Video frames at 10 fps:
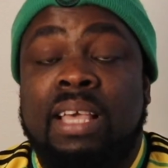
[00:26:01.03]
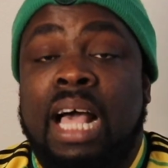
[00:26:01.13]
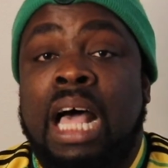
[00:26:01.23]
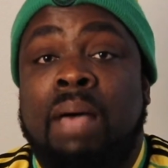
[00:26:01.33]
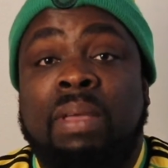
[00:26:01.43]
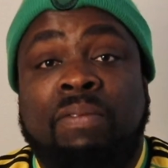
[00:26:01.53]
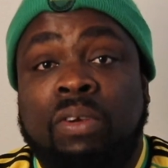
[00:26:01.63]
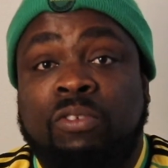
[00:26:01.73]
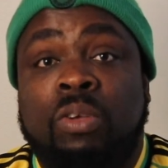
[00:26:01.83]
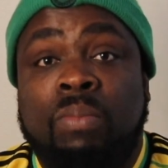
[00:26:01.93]
If
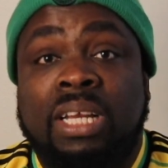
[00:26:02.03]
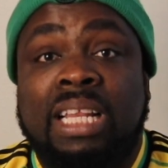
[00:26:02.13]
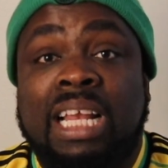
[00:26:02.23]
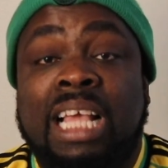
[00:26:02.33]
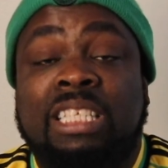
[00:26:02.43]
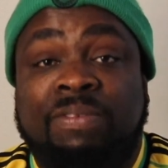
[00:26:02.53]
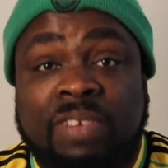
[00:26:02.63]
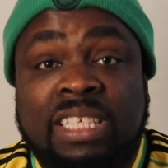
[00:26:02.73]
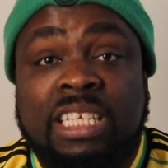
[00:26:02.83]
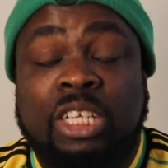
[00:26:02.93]
you're somebody that has
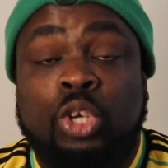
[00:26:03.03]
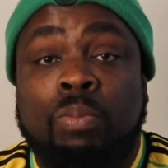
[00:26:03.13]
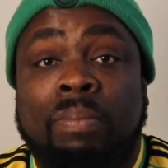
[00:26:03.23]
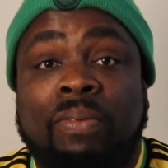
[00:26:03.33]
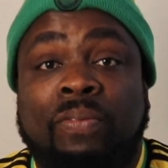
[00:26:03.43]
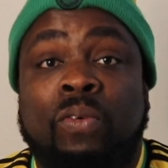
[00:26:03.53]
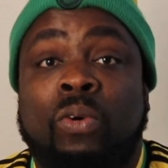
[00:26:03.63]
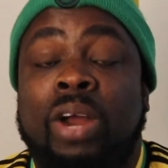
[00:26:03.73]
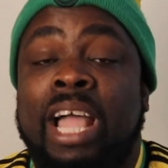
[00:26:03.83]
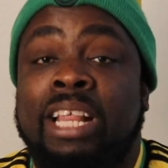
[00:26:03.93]
visited Cuba
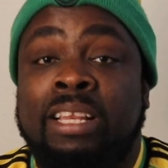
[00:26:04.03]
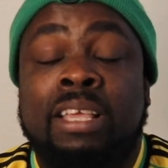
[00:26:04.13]
before and,